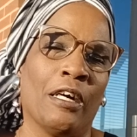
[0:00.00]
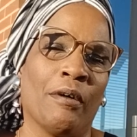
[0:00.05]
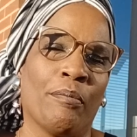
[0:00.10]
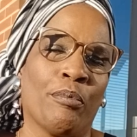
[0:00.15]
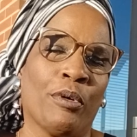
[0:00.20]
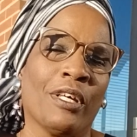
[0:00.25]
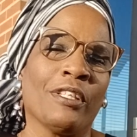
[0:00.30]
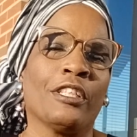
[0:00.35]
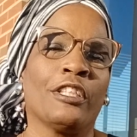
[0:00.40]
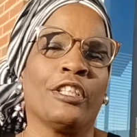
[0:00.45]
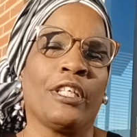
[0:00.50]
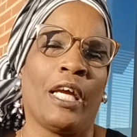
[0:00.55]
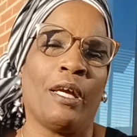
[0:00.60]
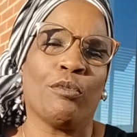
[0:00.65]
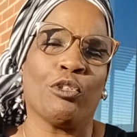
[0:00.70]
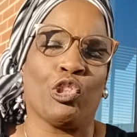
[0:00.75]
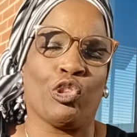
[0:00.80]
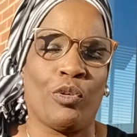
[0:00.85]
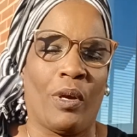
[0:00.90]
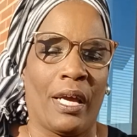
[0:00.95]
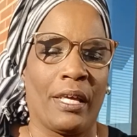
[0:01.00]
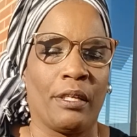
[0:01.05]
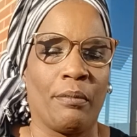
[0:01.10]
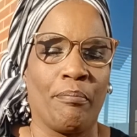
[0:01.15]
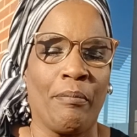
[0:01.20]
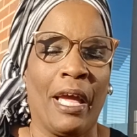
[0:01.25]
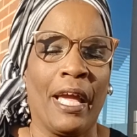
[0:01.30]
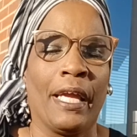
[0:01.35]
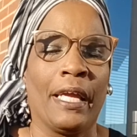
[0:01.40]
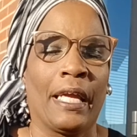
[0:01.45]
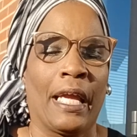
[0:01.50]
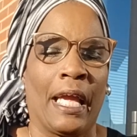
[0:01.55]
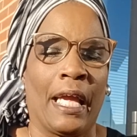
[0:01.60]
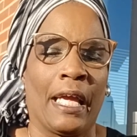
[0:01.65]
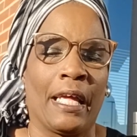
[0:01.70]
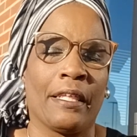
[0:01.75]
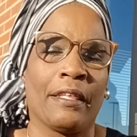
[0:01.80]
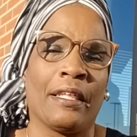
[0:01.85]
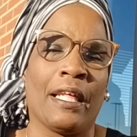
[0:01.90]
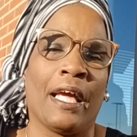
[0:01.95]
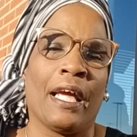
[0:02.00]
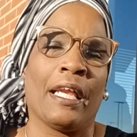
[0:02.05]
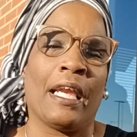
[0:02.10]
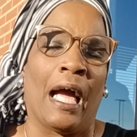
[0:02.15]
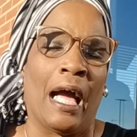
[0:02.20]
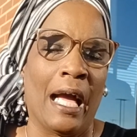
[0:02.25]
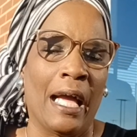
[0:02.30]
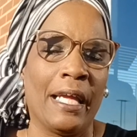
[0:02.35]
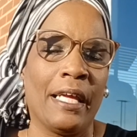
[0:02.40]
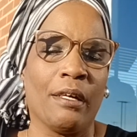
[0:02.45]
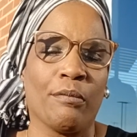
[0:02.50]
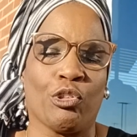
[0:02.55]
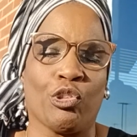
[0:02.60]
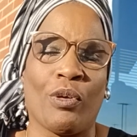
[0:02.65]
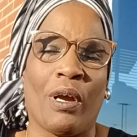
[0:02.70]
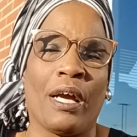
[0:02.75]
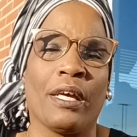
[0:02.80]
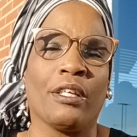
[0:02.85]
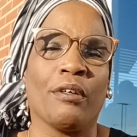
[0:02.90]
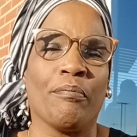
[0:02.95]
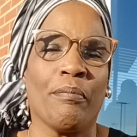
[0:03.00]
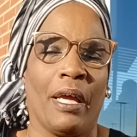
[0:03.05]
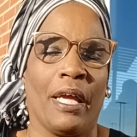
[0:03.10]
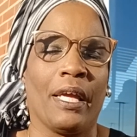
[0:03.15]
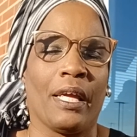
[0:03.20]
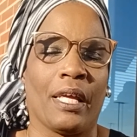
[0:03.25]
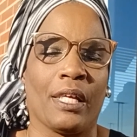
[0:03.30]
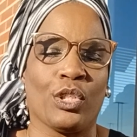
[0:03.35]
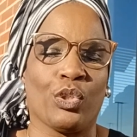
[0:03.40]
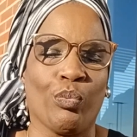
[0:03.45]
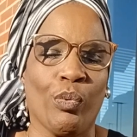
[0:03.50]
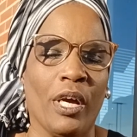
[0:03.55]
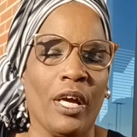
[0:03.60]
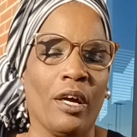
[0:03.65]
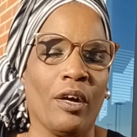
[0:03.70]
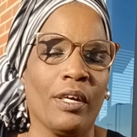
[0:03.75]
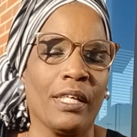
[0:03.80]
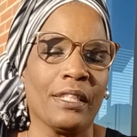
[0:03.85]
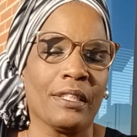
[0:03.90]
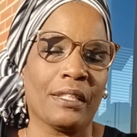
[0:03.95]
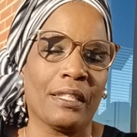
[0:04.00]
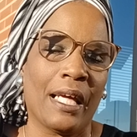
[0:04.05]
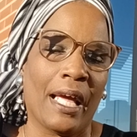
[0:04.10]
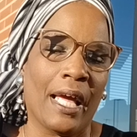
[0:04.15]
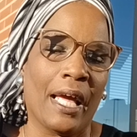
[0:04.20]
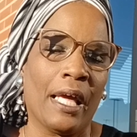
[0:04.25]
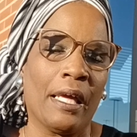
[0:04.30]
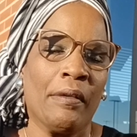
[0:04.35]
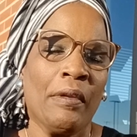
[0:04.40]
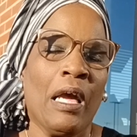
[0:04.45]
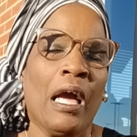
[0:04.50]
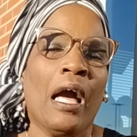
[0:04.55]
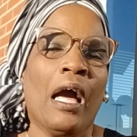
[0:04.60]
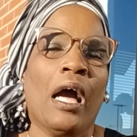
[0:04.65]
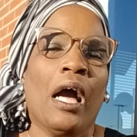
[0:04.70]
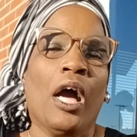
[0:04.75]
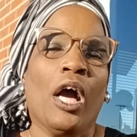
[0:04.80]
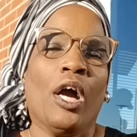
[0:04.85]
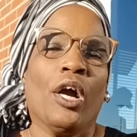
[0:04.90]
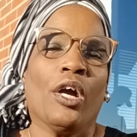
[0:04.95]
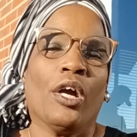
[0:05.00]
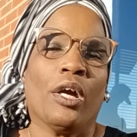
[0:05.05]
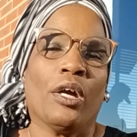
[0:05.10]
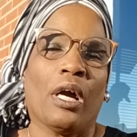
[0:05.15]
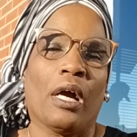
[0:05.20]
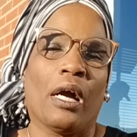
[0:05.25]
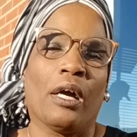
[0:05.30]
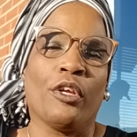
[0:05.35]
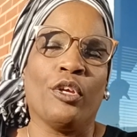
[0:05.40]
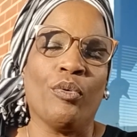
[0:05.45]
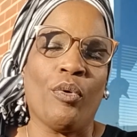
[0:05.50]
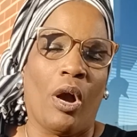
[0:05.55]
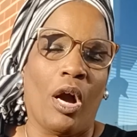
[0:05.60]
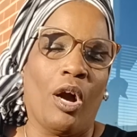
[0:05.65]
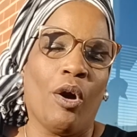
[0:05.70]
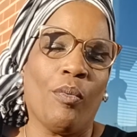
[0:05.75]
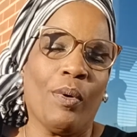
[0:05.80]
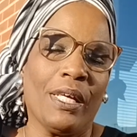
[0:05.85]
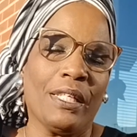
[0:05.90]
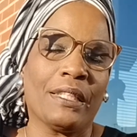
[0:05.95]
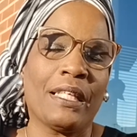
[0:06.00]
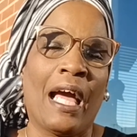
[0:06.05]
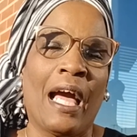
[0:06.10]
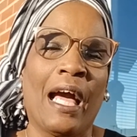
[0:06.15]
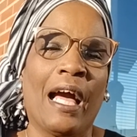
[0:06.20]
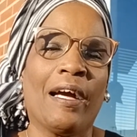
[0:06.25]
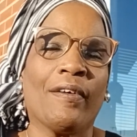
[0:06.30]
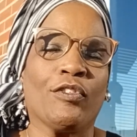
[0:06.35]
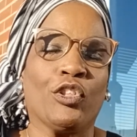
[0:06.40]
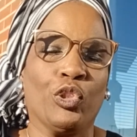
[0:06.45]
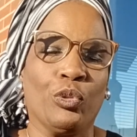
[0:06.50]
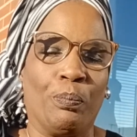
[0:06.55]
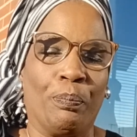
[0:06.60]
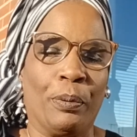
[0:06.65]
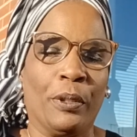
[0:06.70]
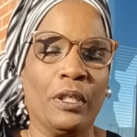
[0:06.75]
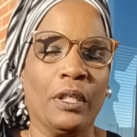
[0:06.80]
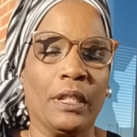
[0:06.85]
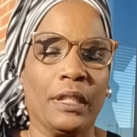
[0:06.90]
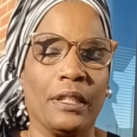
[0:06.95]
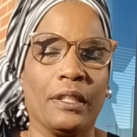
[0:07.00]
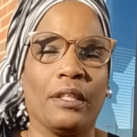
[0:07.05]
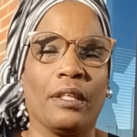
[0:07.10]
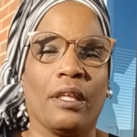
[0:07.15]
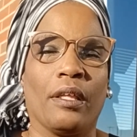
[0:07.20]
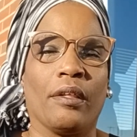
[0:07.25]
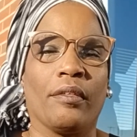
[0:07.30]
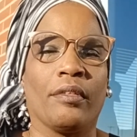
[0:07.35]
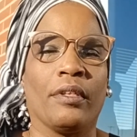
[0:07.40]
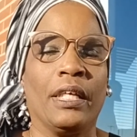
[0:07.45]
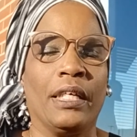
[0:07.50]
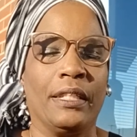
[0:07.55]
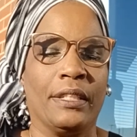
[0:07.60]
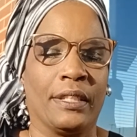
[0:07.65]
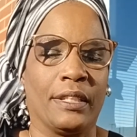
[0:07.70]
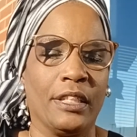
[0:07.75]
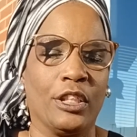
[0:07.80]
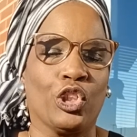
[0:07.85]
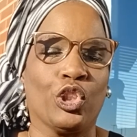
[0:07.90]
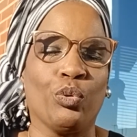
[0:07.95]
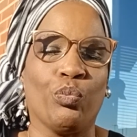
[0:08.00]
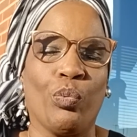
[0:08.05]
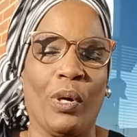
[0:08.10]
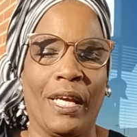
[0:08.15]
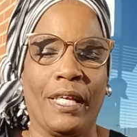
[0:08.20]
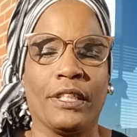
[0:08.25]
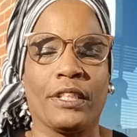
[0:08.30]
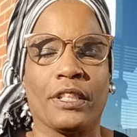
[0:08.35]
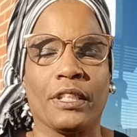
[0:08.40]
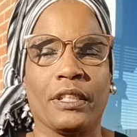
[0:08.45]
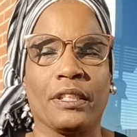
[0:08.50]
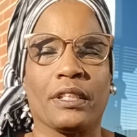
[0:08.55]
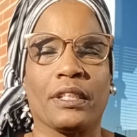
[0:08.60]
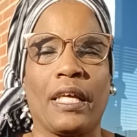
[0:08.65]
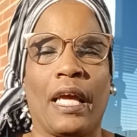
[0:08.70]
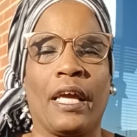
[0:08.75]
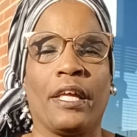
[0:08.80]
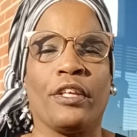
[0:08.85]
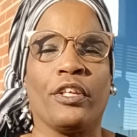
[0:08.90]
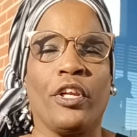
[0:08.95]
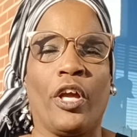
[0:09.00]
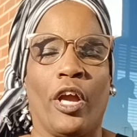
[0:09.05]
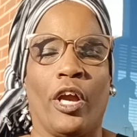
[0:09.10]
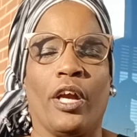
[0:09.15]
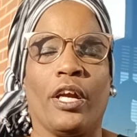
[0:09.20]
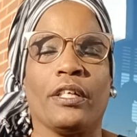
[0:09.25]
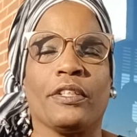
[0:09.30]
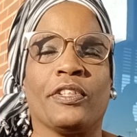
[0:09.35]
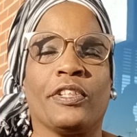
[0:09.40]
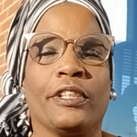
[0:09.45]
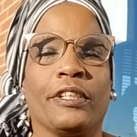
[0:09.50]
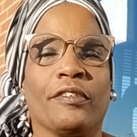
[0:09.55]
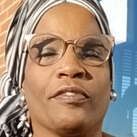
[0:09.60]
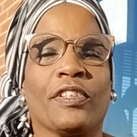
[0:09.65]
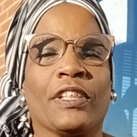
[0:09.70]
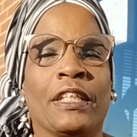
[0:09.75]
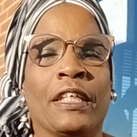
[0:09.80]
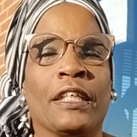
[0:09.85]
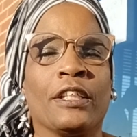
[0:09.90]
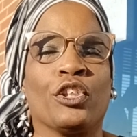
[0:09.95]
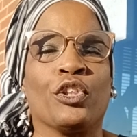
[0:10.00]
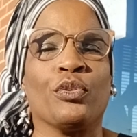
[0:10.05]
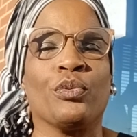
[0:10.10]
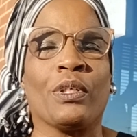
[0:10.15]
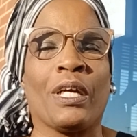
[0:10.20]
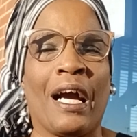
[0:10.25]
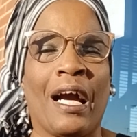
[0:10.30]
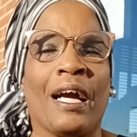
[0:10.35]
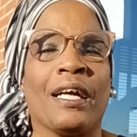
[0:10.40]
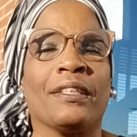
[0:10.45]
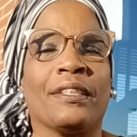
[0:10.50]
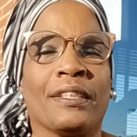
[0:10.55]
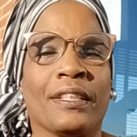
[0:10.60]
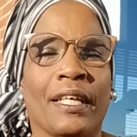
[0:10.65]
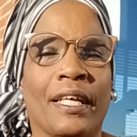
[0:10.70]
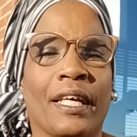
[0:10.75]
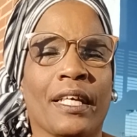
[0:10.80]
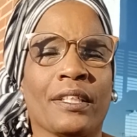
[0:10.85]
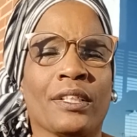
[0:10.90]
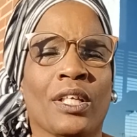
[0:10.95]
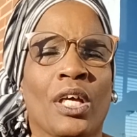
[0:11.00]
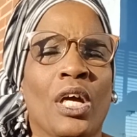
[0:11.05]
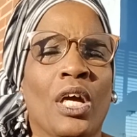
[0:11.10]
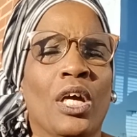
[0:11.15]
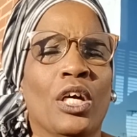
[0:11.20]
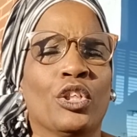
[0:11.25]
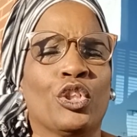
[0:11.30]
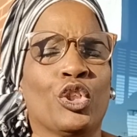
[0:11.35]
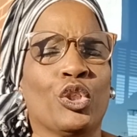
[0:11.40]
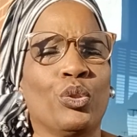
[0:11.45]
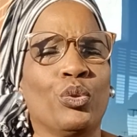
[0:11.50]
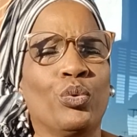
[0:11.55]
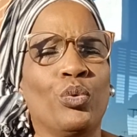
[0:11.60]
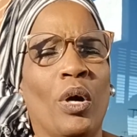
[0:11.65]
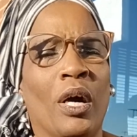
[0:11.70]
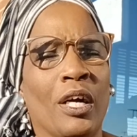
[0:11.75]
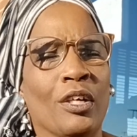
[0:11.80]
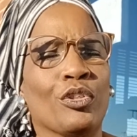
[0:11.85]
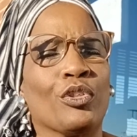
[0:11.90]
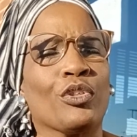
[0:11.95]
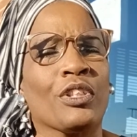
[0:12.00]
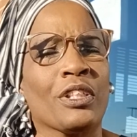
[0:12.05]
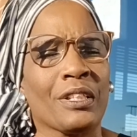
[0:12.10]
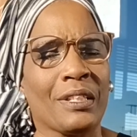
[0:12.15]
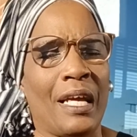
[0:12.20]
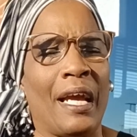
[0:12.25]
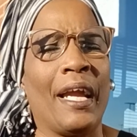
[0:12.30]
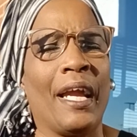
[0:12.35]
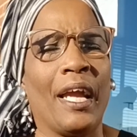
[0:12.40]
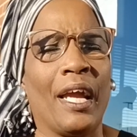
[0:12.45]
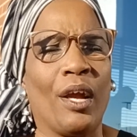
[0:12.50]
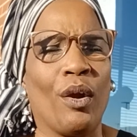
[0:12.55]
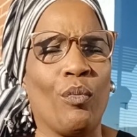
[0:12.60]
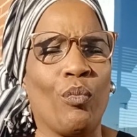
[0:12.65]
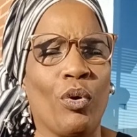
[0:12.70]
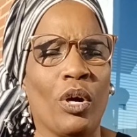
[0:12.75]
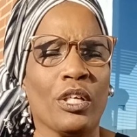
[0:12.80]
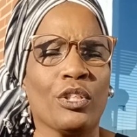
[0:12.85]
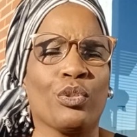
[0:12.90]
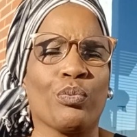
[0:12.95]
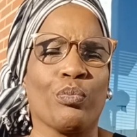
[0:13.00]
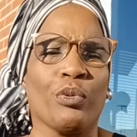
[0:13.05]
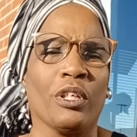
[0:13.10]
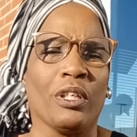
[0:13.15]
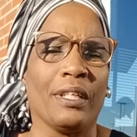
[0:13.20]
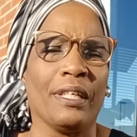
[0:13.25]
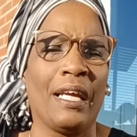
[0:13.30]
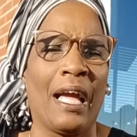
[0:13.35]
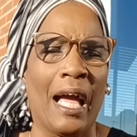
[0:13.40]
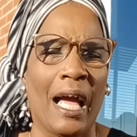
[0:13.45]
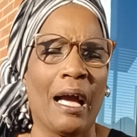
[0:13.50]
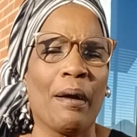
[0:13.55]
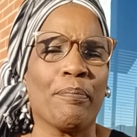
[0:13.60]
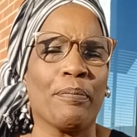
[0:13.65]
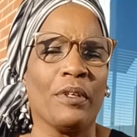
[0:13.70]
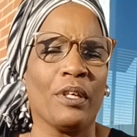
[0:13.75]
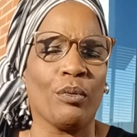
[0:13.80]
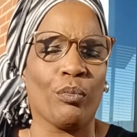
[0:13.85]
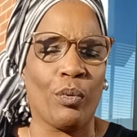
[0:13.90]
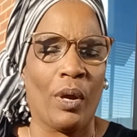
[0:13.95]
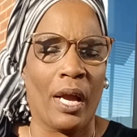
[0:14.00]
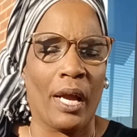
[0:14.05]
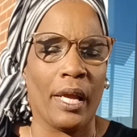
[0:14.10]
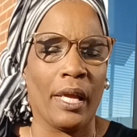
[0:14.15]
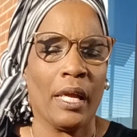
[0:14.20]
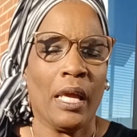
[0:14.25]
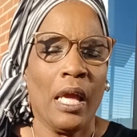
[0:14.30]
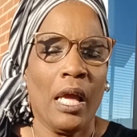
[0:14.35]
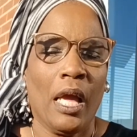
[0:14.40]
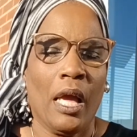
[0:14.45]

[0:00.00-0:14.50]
Brother Jay was trying to make, and that I am trying to make as well, is that you always have to put these situations and narratives into context to understand what's really happening, right?